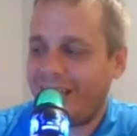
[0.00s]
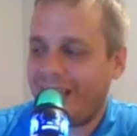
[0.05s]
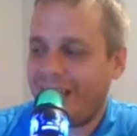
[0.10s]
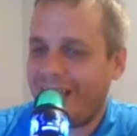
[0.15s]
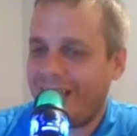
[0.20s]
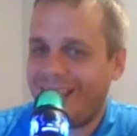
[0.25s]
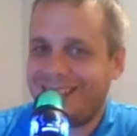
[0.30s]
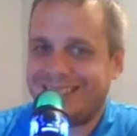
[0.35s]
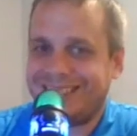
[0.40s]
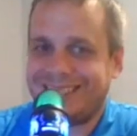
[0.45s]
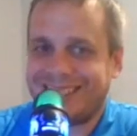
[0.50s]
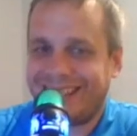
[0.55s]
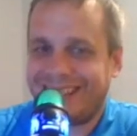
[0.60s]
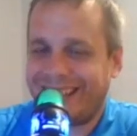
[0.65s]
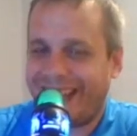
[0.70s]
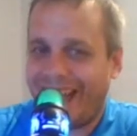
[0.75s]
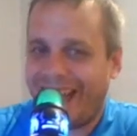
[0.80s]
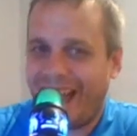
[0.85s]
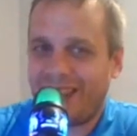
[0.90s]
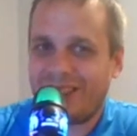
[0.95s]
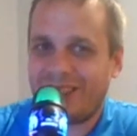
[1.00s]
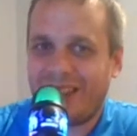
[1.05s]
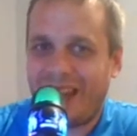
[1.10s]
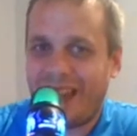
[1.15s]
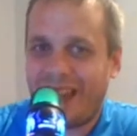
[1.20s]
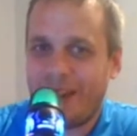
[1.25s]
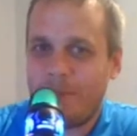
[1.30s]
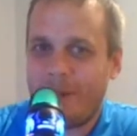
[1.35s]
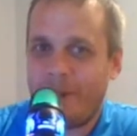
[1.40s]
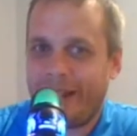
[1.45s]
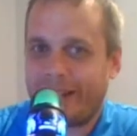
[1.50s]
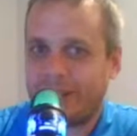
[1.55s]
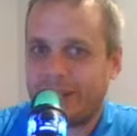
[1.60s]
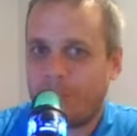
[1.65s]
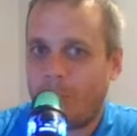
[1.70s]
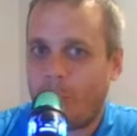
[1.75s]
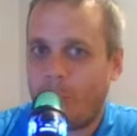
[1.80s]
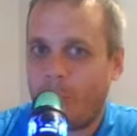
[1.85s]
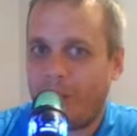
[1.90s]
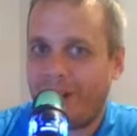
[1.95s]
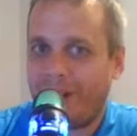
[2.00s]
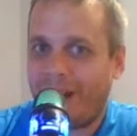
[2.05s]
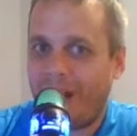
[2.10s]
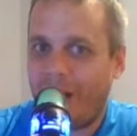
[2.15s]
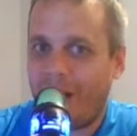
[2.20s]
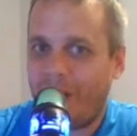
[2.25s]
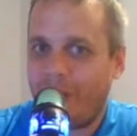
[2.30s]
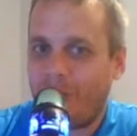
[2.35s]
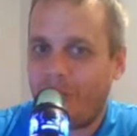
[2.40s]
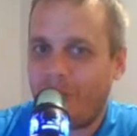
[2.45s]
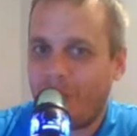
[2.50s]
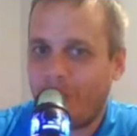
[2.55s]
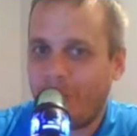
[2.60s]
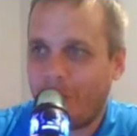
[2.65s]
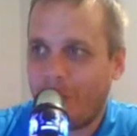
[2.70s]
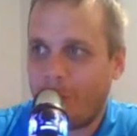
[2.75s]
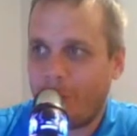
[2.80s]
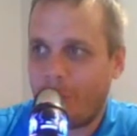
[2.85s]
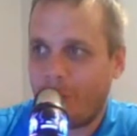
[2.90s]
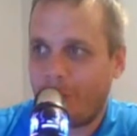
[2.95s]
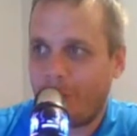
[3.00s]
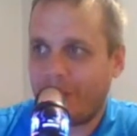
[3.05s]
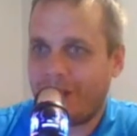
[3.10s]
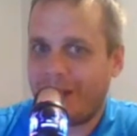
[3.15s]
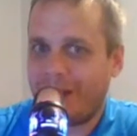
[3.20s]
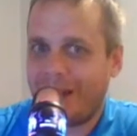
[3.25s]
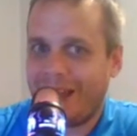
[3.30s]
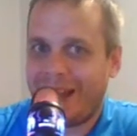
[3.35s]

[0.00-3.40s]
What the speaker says: it's at the apex point of the book,